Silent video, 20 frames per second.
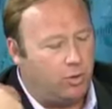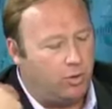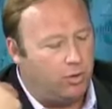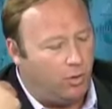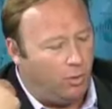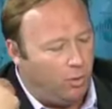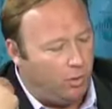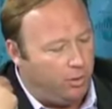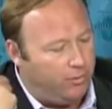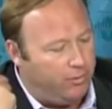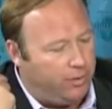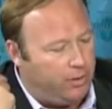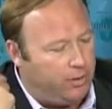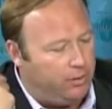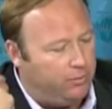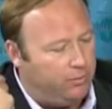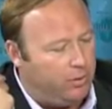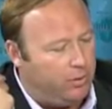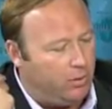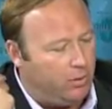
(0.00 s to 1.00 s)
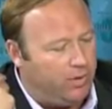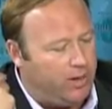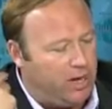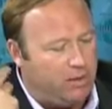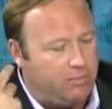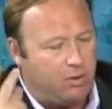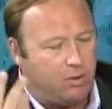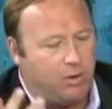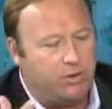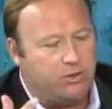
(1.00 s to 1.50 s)
or, or, the, yes. or the
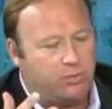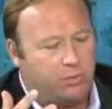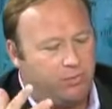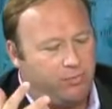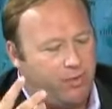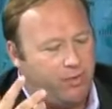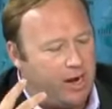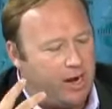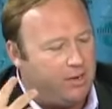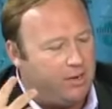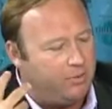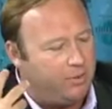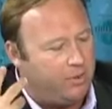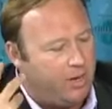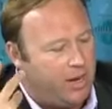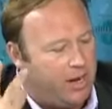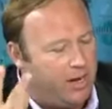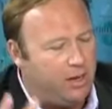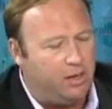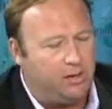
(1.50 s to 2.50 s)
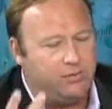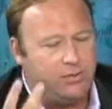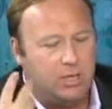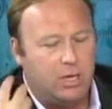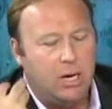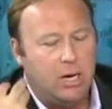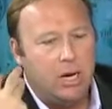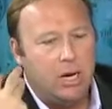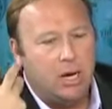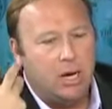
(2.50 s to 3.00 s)
immigrants were fighting with the natives.
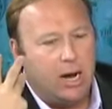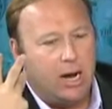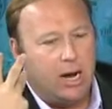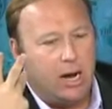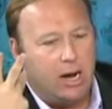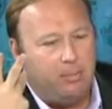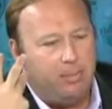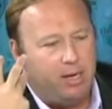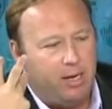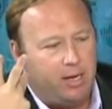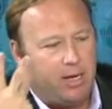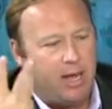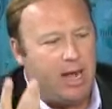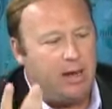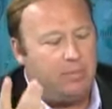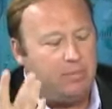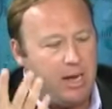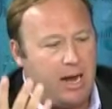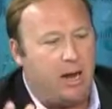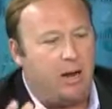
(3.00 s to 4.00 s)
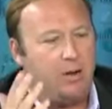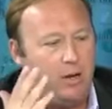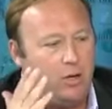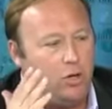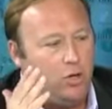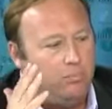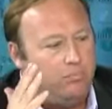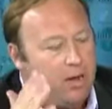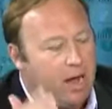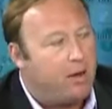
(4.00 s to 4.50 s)
I mean, it came down to
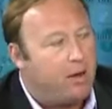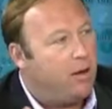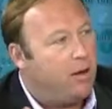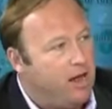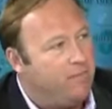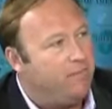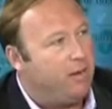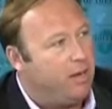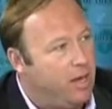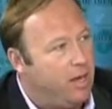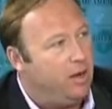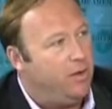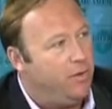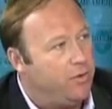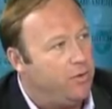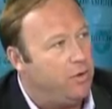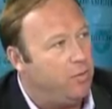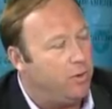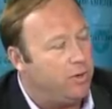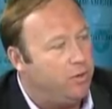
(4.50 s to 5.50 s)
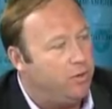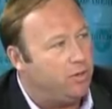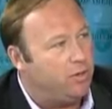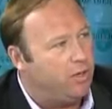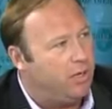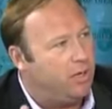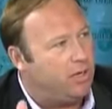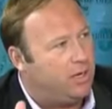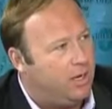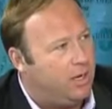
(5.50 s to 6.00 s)
you better have a gun on you or you
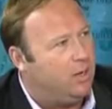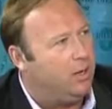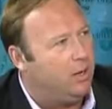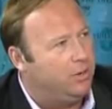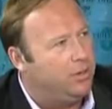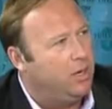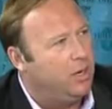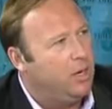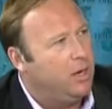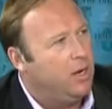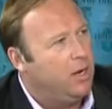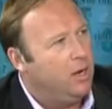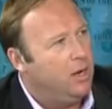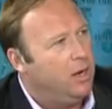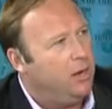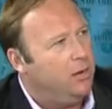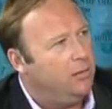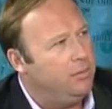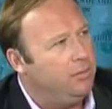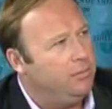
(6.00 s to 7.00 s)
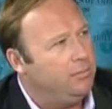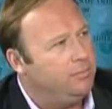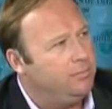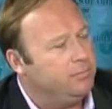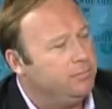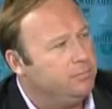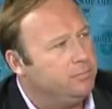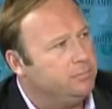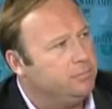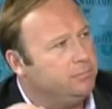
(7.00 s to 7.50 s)
could get killed. Or you would get
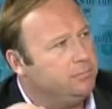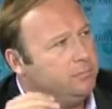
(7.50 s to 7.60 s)
killed.